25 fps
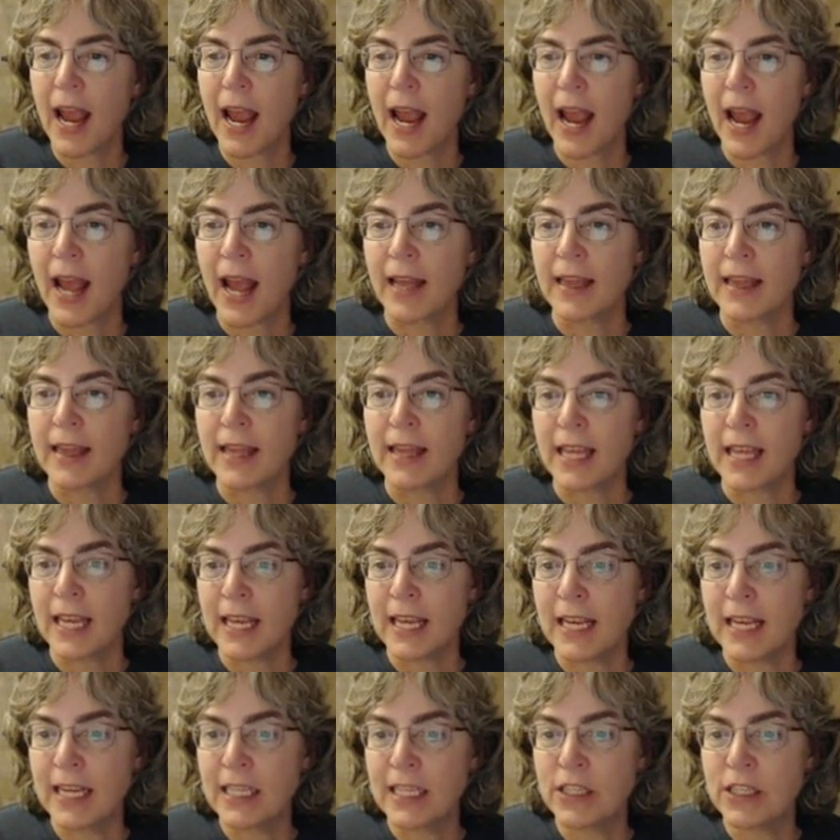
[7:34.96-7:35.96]
and
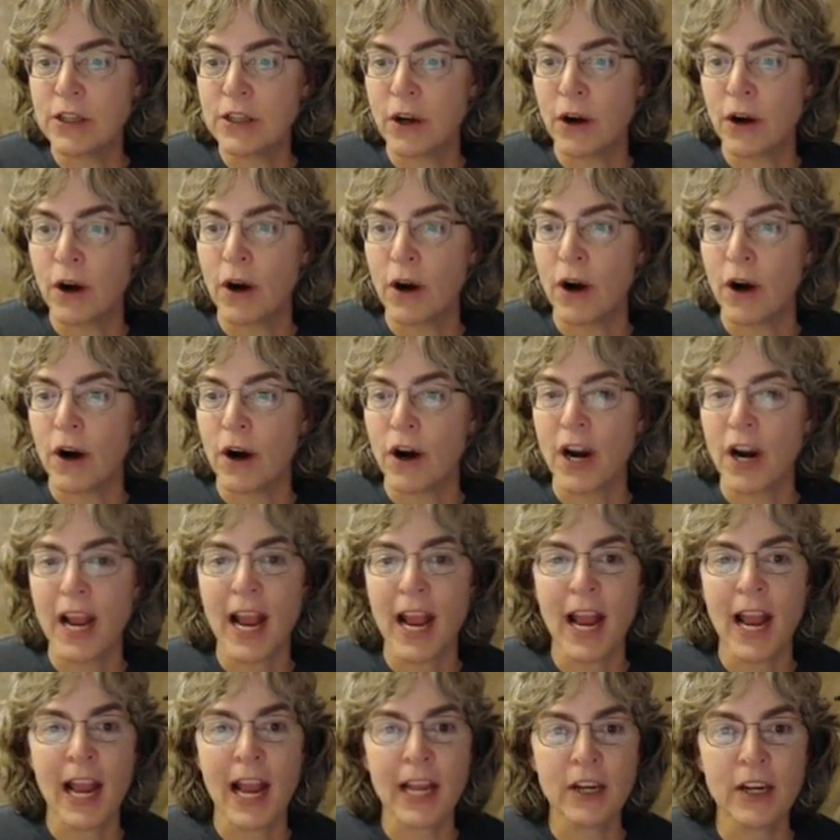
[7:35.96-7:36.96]
these are
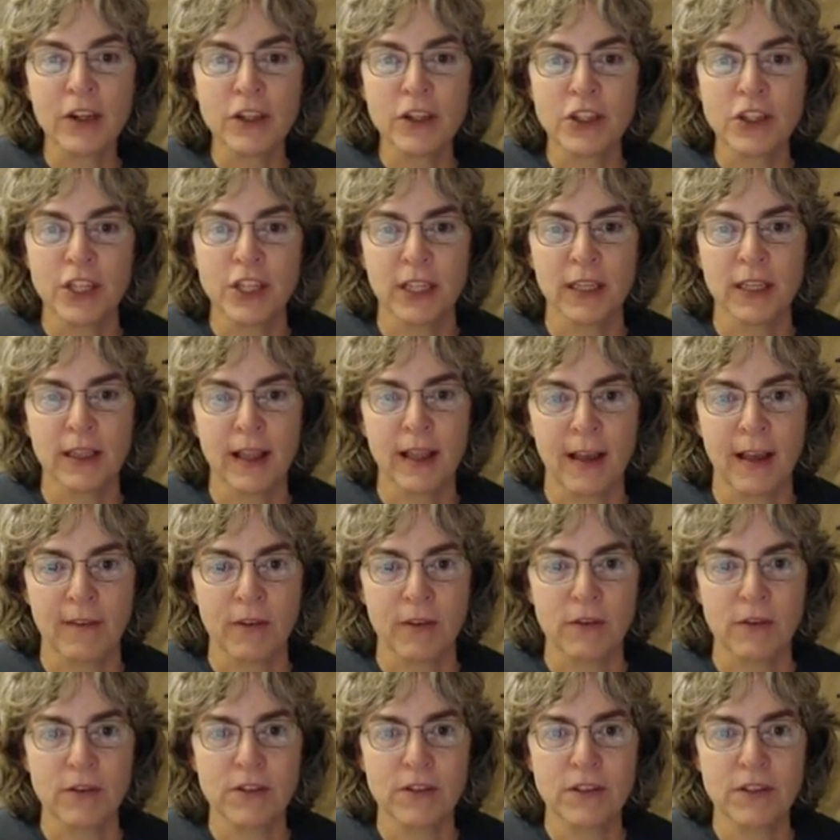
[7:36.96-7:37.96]
energy
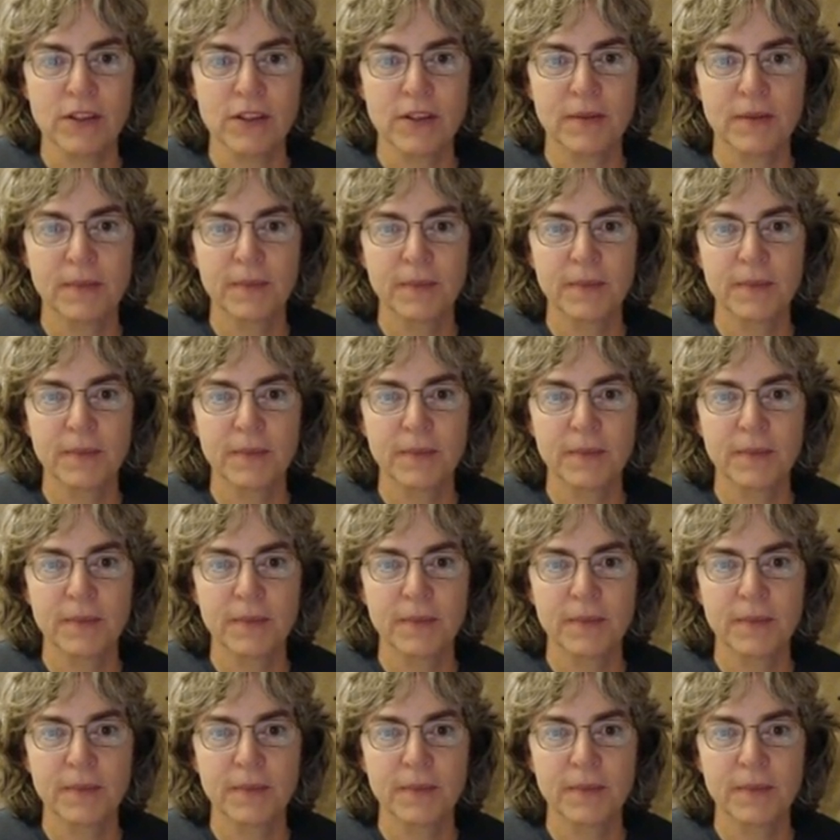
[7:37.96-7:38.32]
levels.